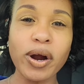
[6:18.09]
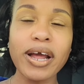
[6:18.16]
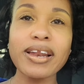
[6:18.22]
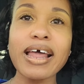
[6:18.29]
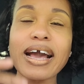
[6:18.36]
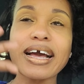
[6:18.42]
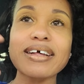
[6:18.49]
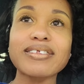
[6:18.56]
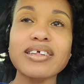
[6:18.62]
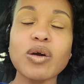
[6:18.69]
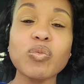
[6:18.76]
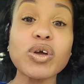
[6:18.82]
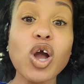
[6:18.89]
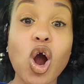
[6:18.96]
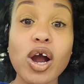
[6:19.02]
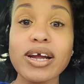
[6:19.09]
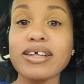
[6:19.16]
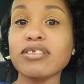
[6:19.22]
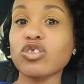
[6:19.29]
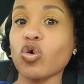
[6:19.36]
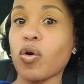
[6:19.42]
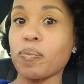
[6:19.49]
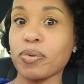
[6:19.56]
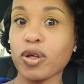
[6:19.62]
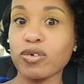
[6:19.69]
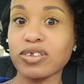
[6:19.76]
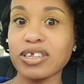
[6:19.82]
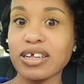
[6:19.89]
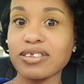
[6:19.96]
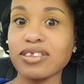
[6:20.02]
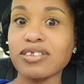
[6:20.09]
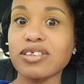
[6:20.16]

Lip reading: And like I said, we are in Scorpio season,